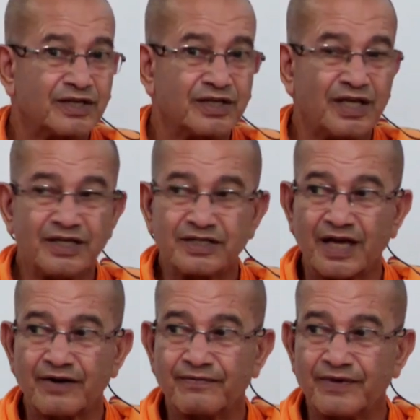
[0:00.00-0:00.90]
things
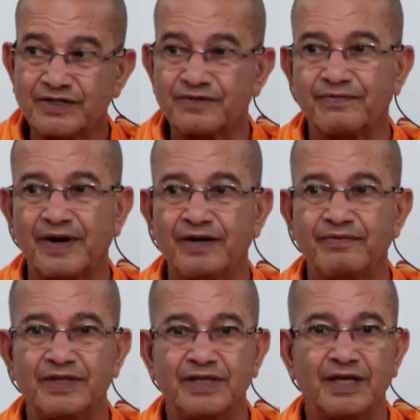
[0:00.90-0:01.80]
are first fed
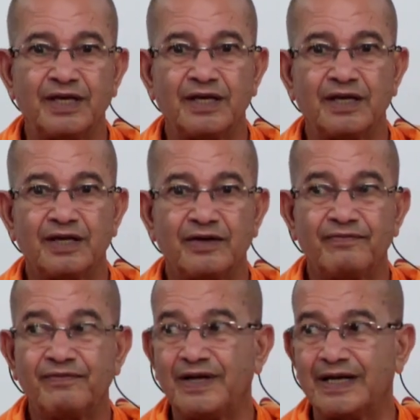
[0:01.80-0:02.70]
with the
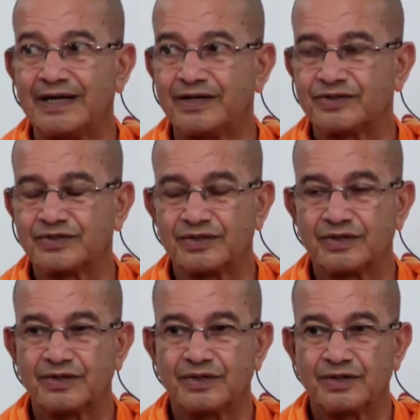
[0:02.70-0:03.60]
feelers.
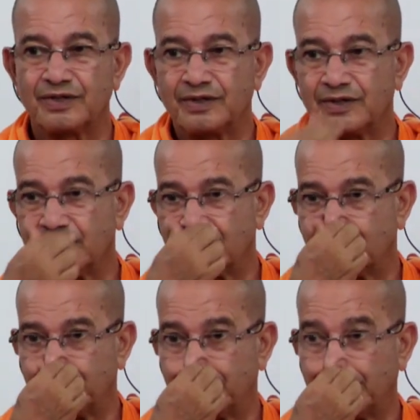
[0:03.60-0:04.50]

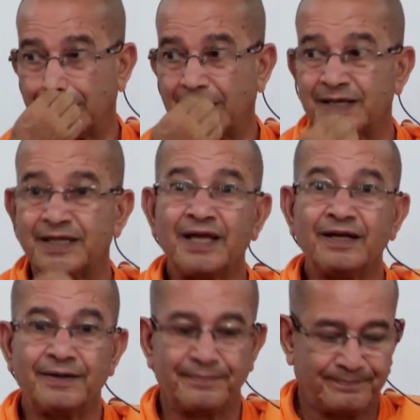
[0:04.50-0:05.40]
And then